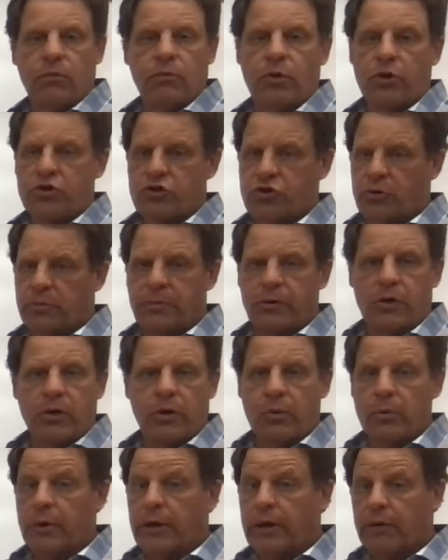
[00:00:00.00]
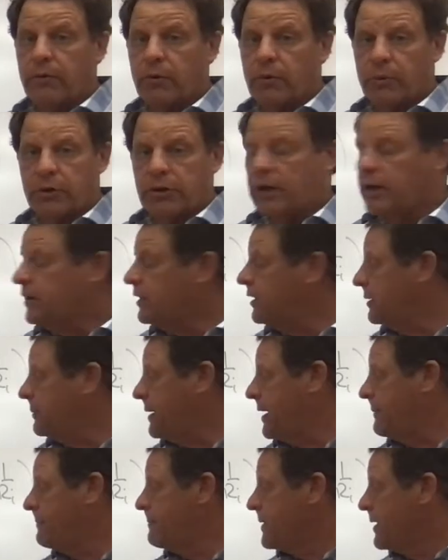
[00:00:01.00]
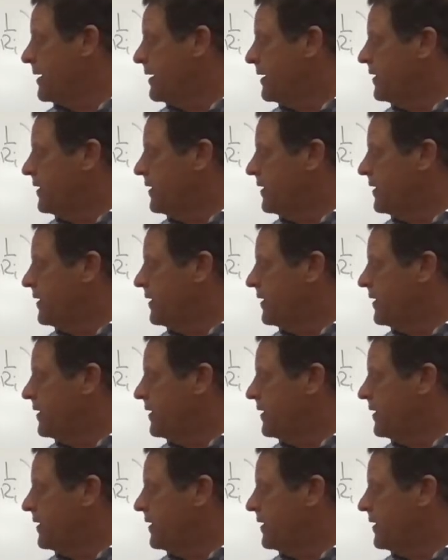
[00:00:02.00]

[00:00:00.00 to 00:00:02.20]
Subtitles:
or Jupiter or whatever we're talking about.